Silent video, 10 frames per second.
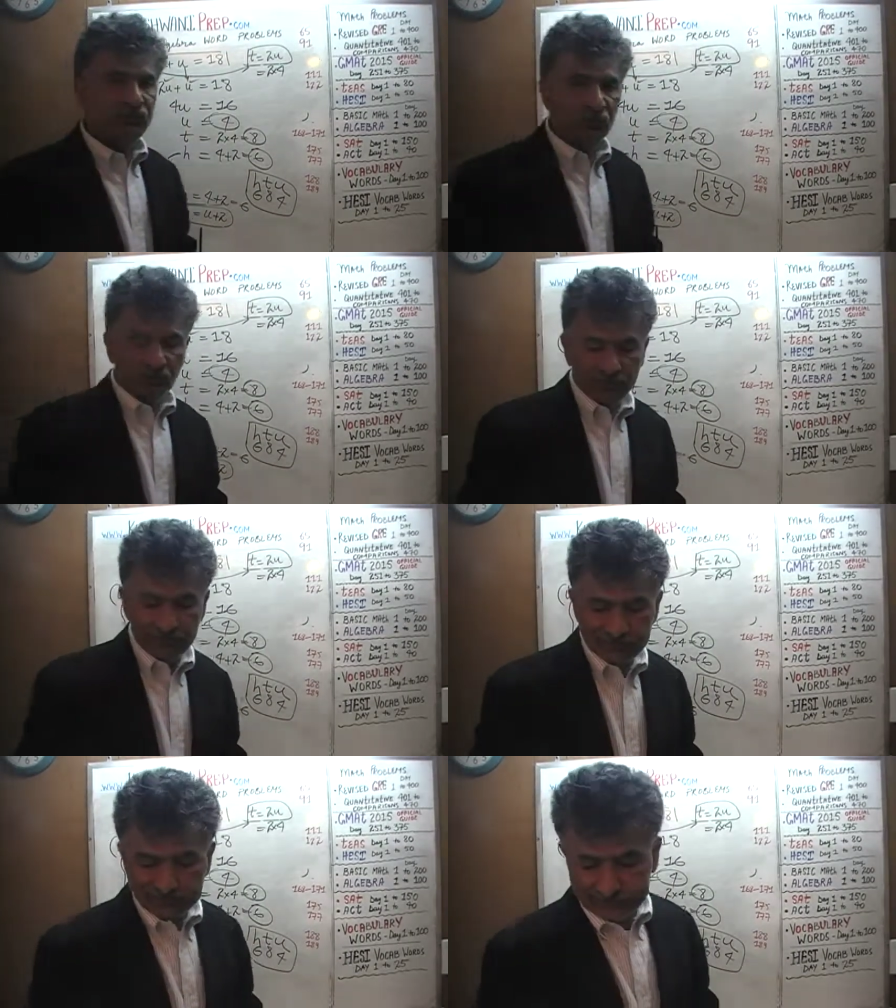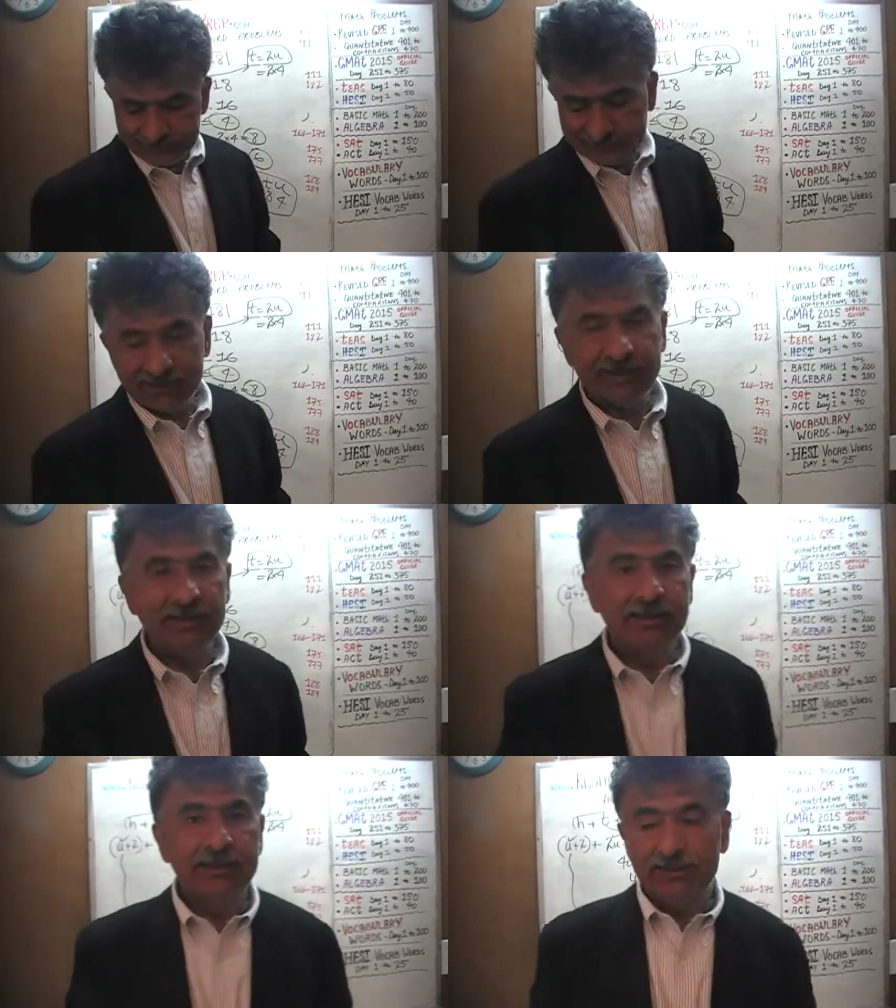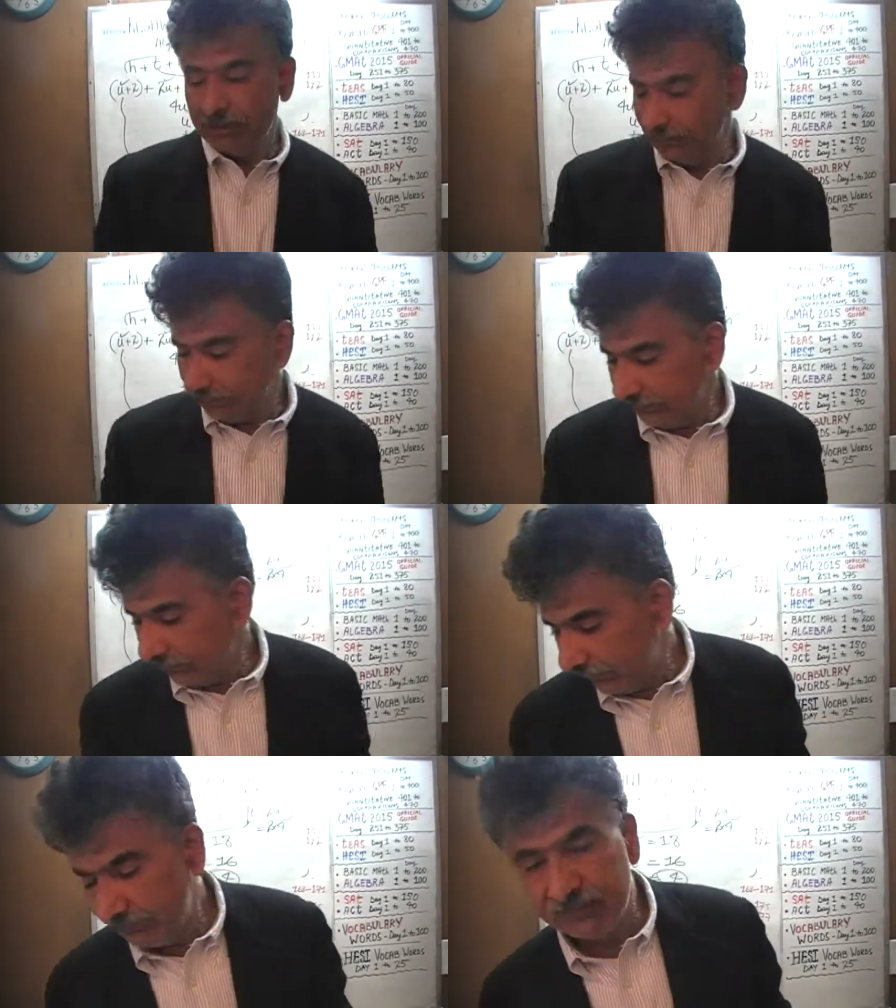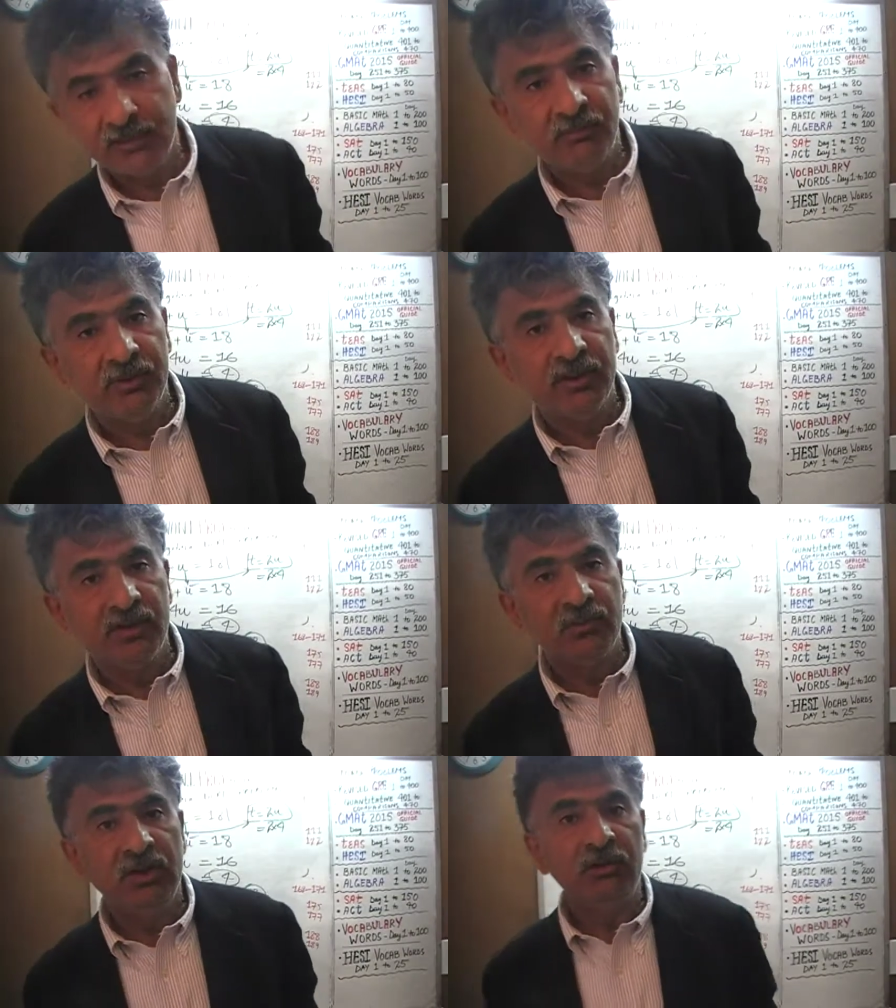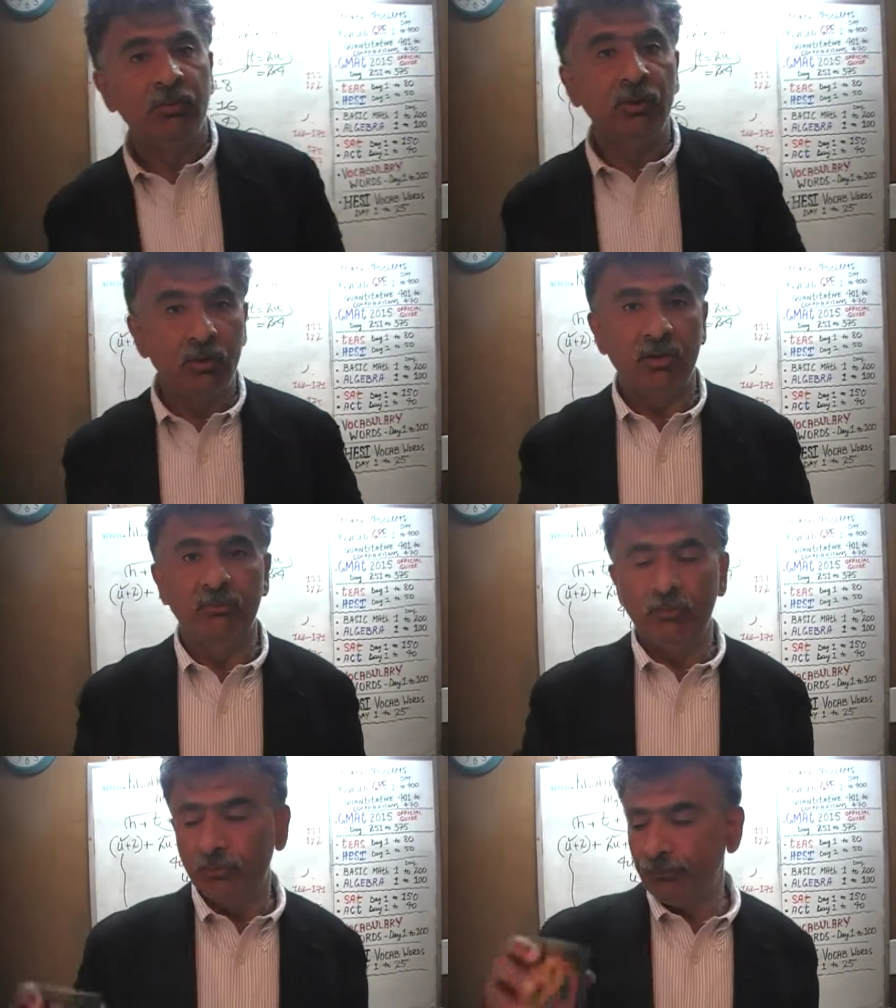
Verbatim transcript: what we are saying is the number that we were looking for